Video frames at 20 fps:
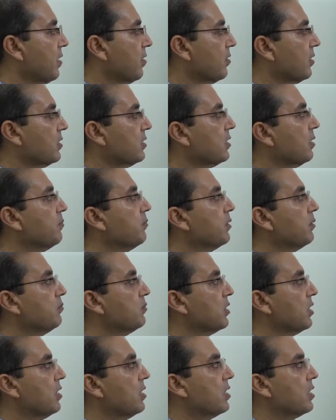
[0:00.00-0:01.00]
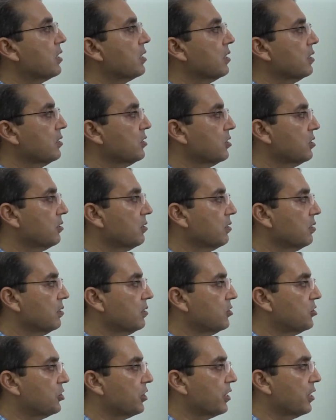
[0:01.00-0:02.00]
Now the symptoms are,
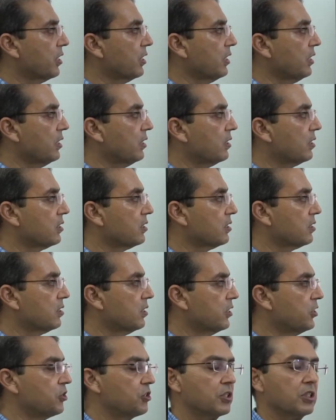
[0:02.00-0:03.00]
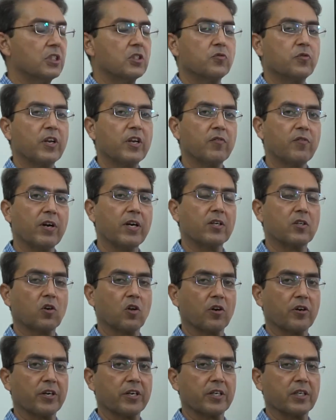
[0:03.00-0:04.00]
generally this lesion is very well
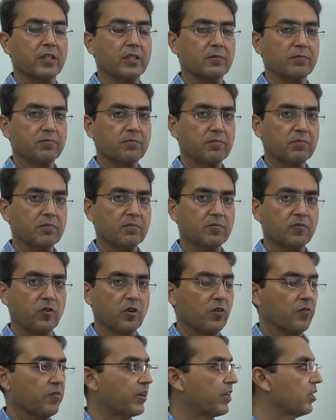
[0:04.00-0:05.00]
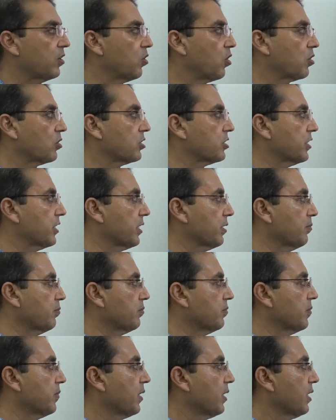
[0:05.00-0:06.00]
tolerated for a very long
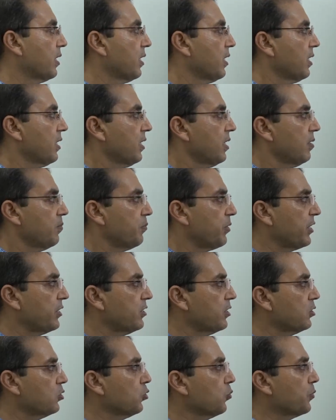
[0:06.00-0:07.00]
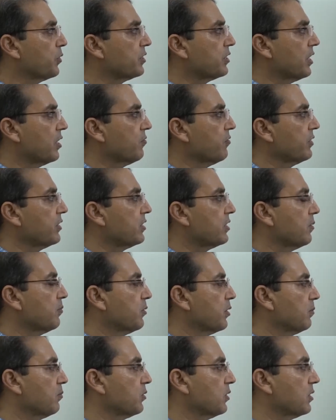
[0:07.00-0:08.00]
time. Patients who present with
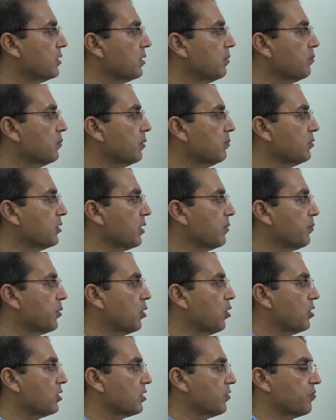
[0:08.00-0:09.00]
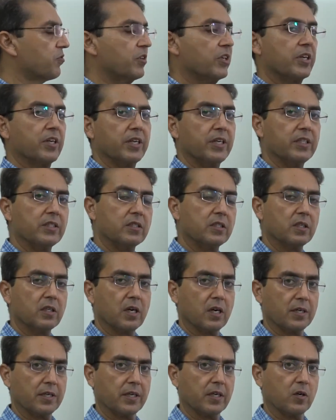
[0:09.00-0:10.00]
symptoms, the symptoms are because of decreased
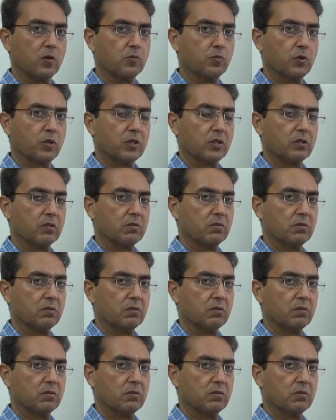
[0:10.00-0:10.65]
cardiac output.